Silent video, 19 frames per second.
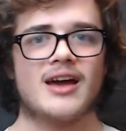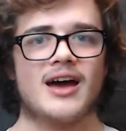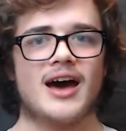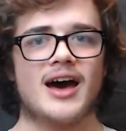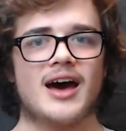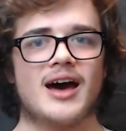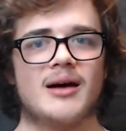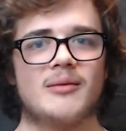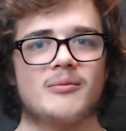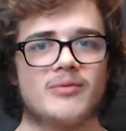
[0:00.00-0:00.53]

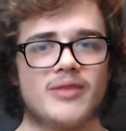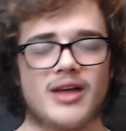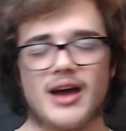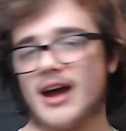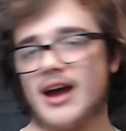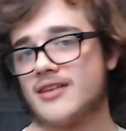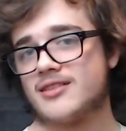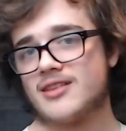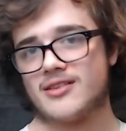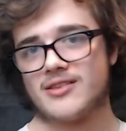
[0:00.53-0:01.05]

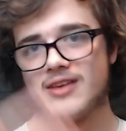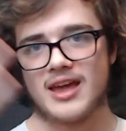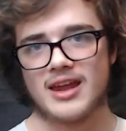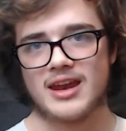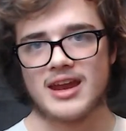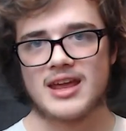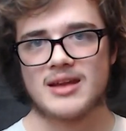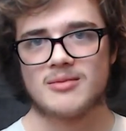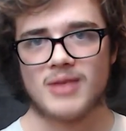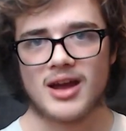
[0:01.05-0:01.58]
As I said
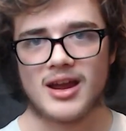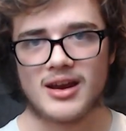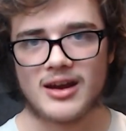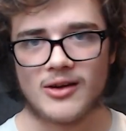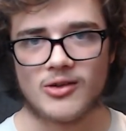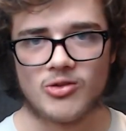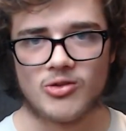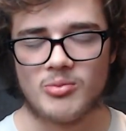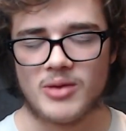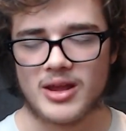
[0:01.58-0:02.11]
in my
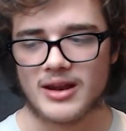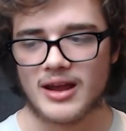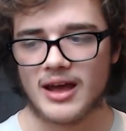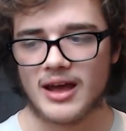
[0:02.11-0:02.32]
announcement,